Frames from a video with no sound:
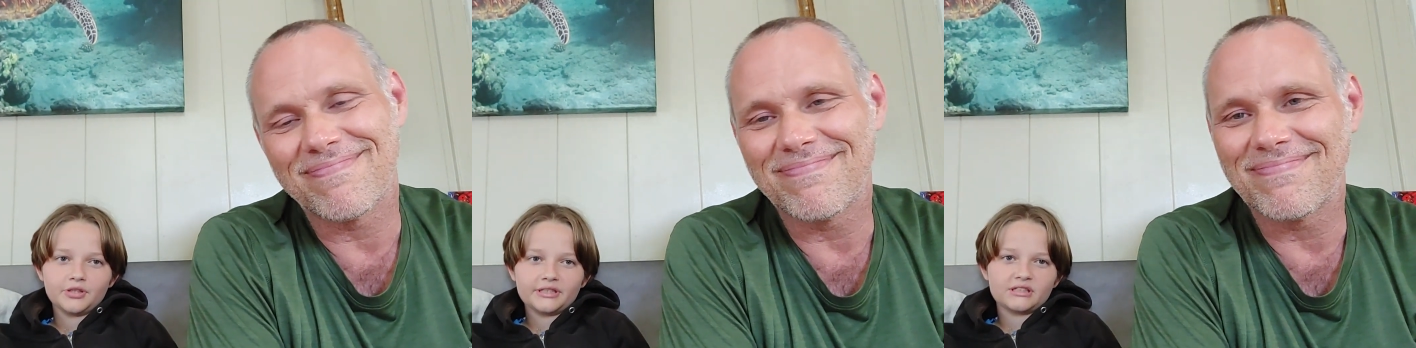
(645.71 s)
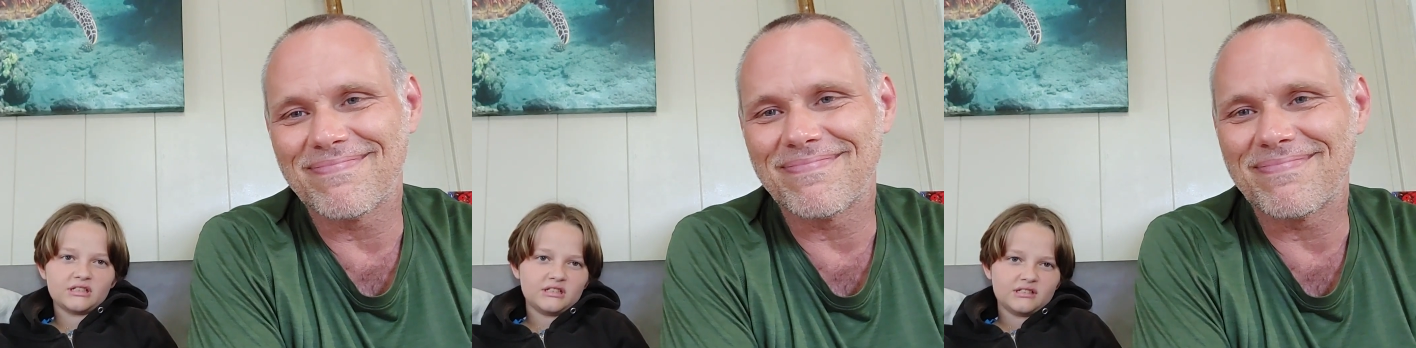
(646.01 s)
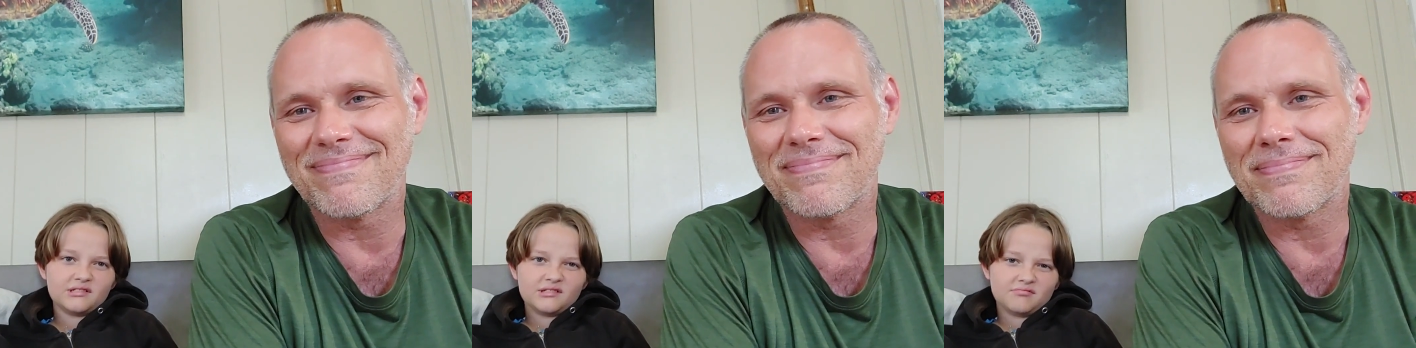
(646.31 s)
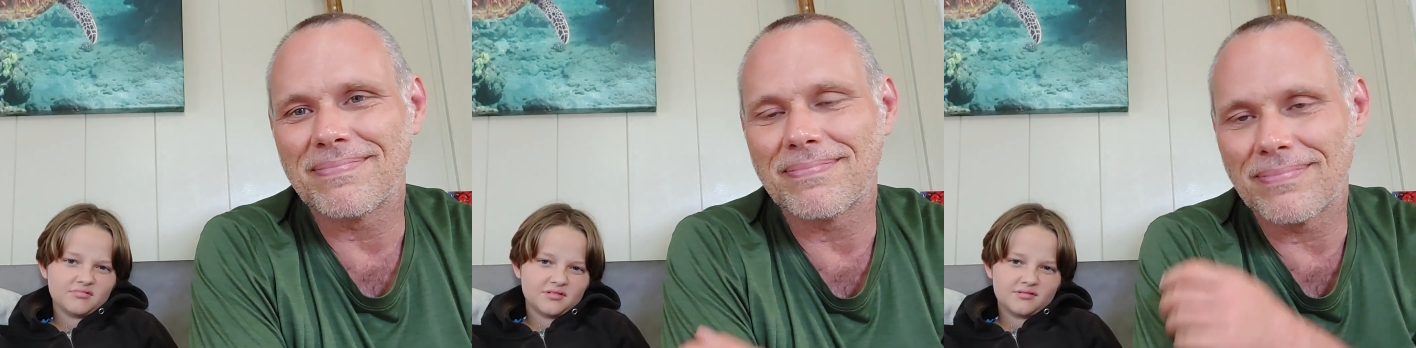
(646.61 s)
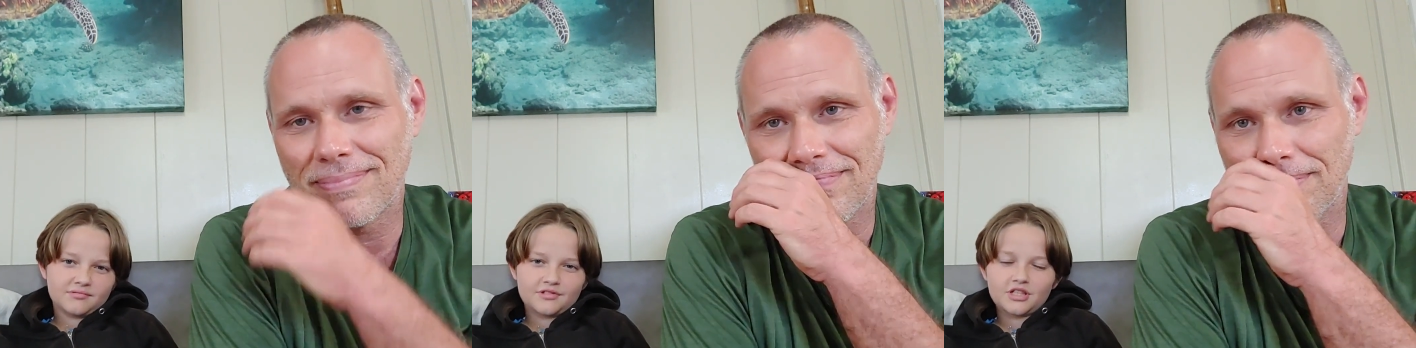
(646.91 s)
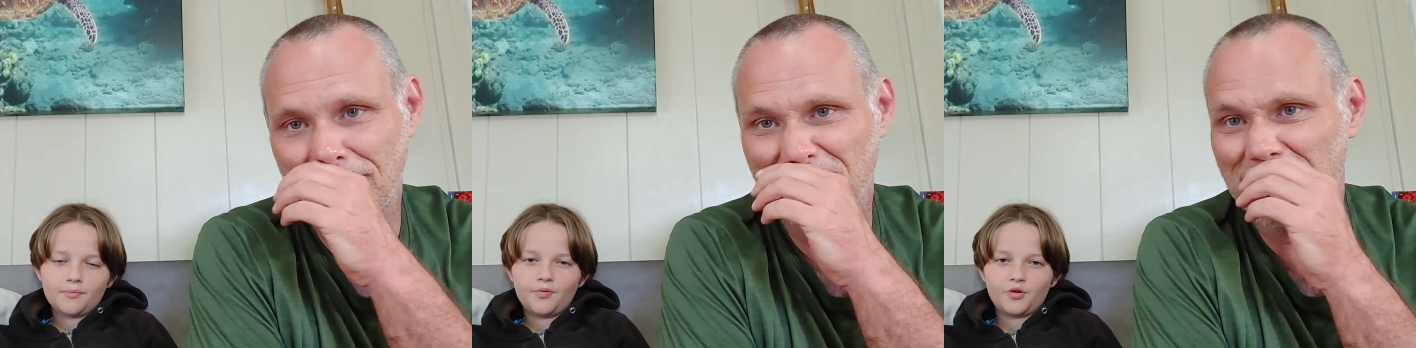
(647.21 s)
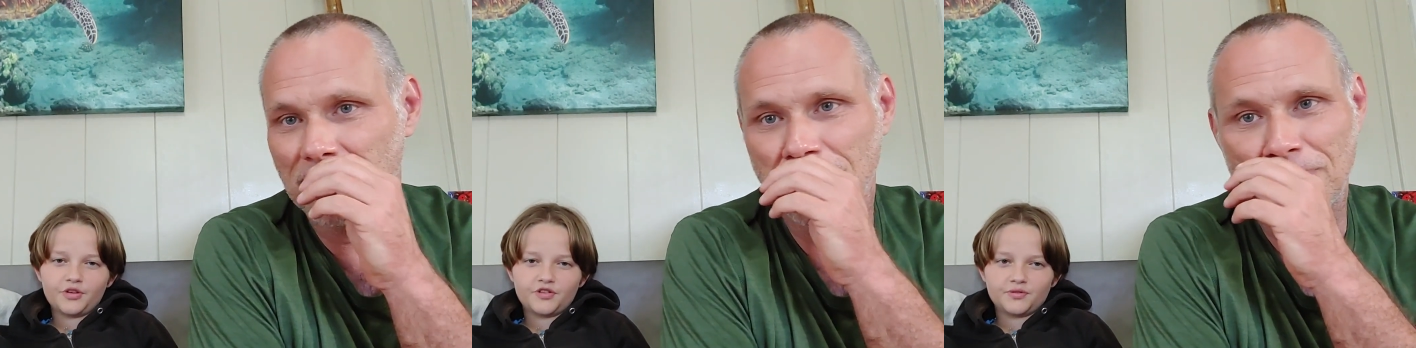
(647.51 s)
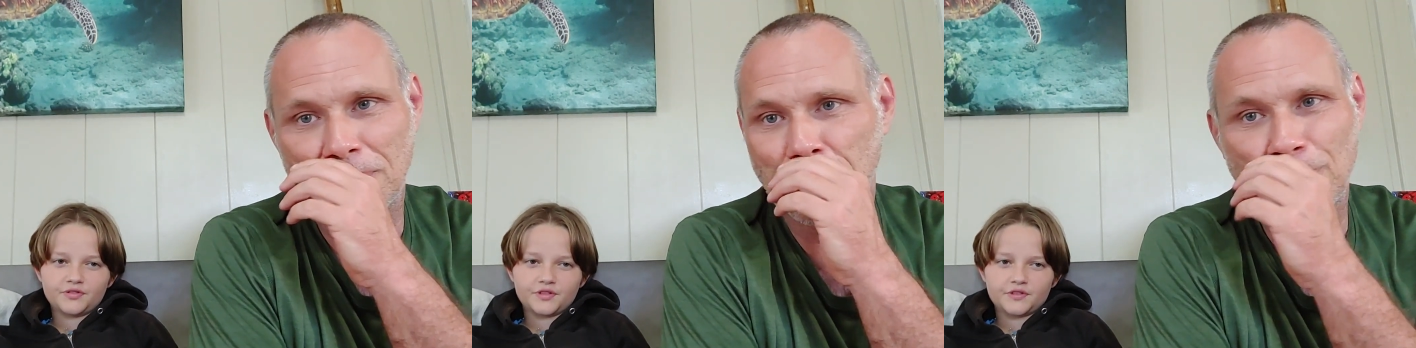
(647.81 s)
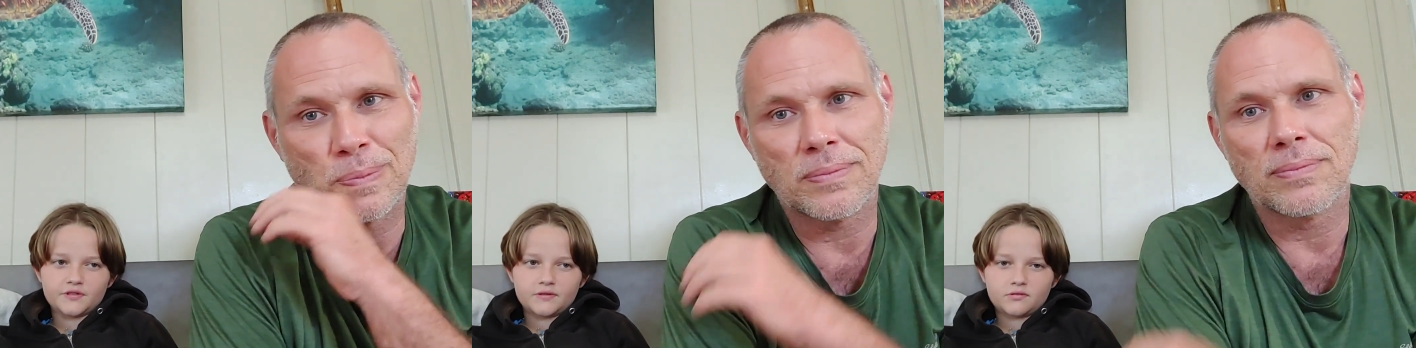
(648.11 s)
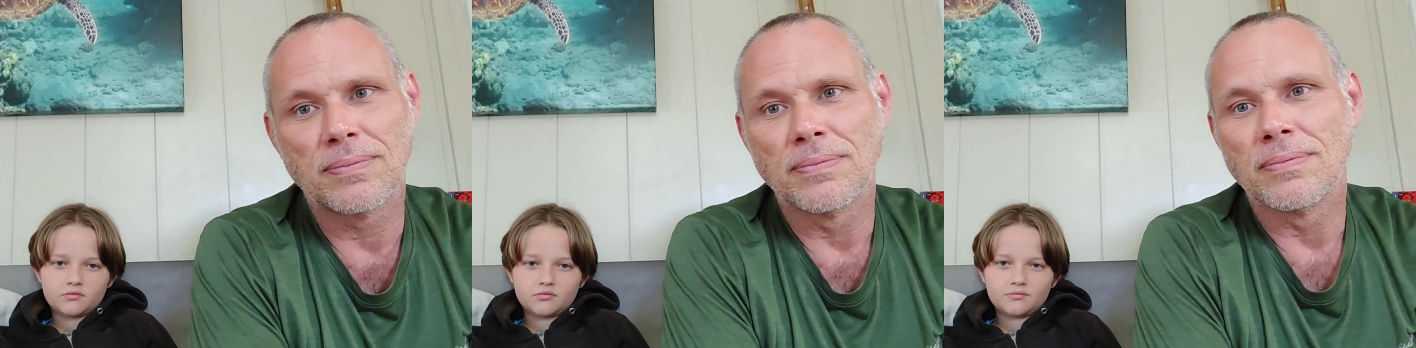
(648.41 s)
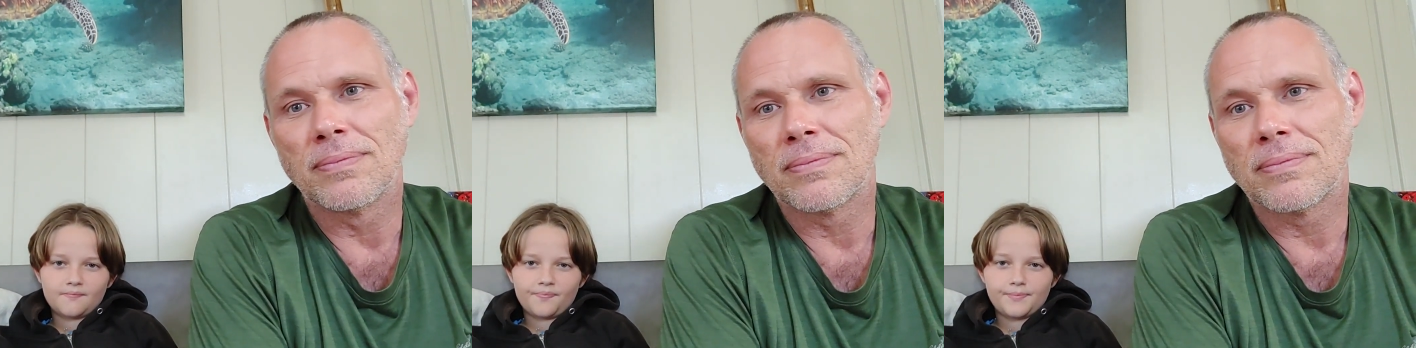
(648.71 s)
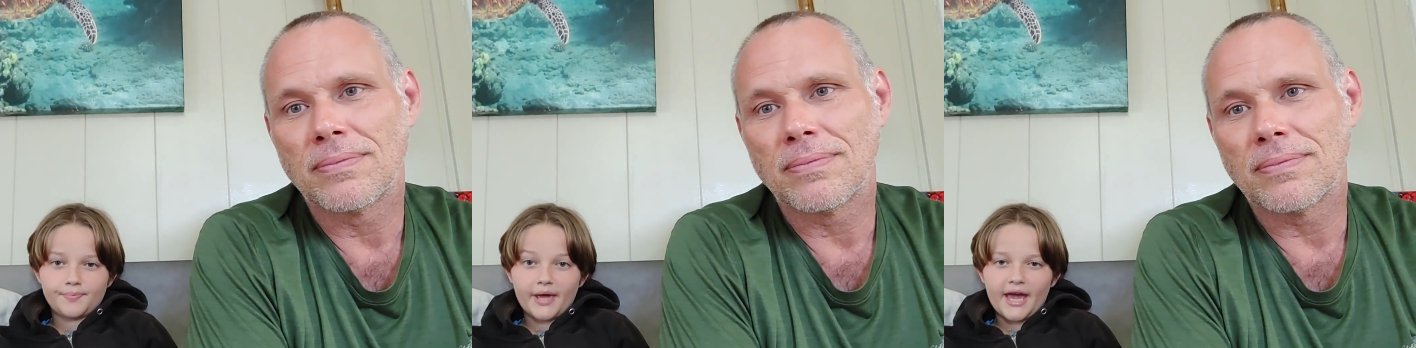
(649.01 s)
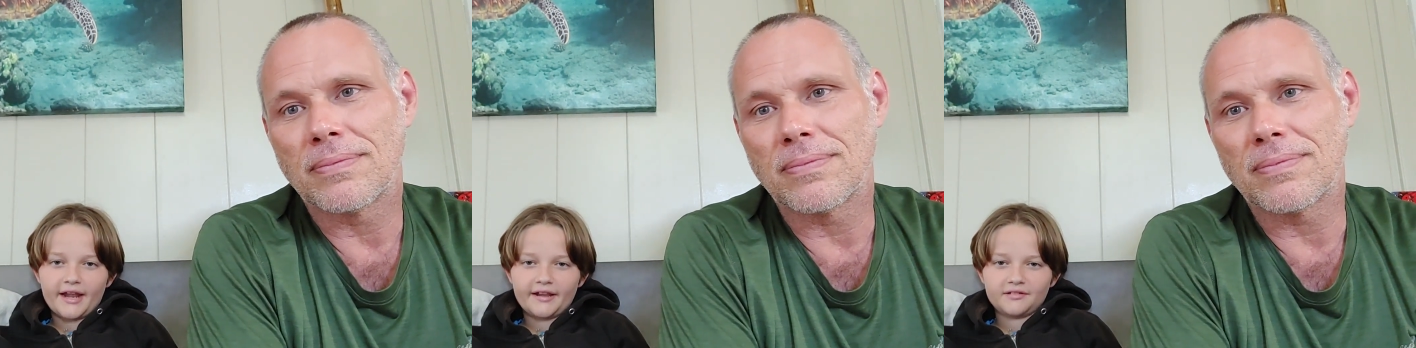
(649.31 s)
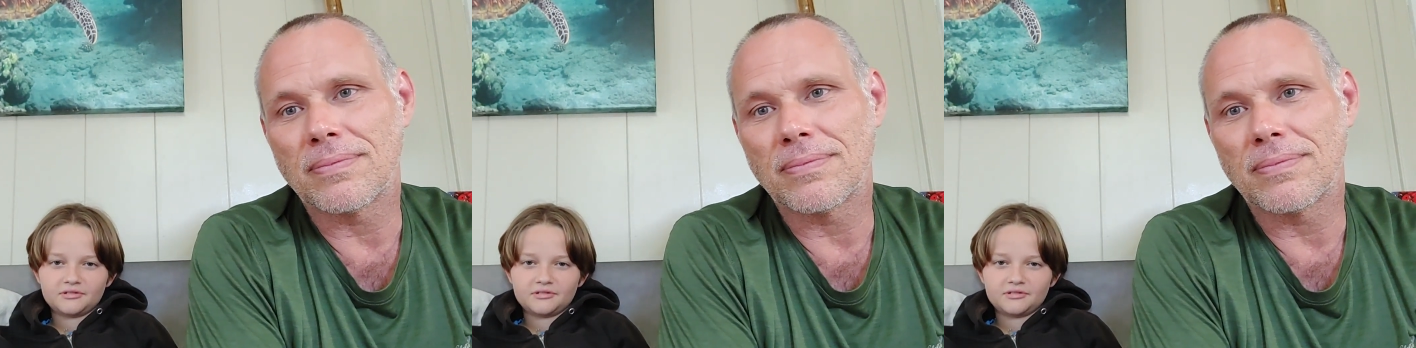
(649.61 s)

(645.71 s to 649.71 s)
Speaker 1: like, some points it's just bad,